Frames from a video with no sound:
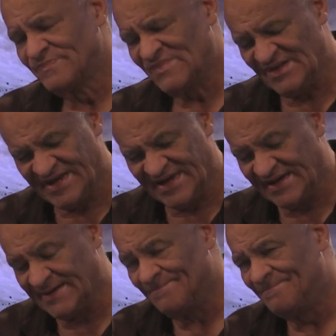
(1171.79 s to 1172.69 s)
Okay.
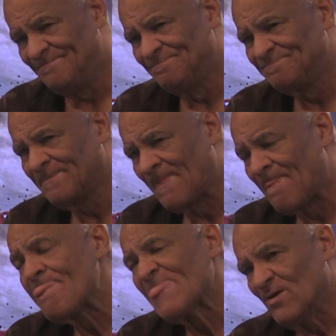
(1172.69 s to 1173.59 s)

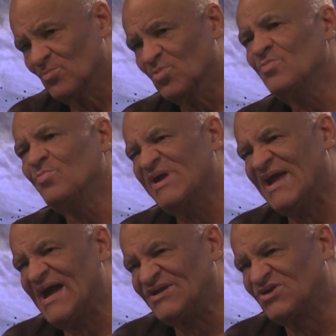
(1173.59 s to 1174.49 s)
When we
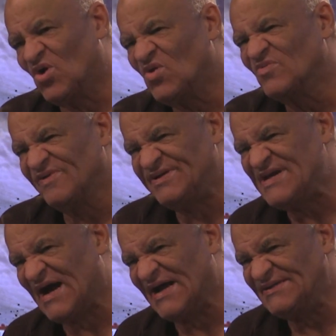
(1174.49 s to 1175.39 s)
had COVID
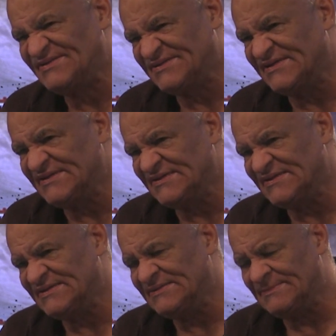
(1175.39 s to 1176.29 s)

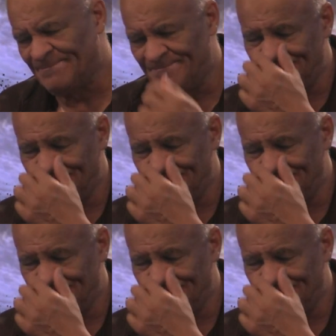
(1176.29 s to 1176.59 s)
19,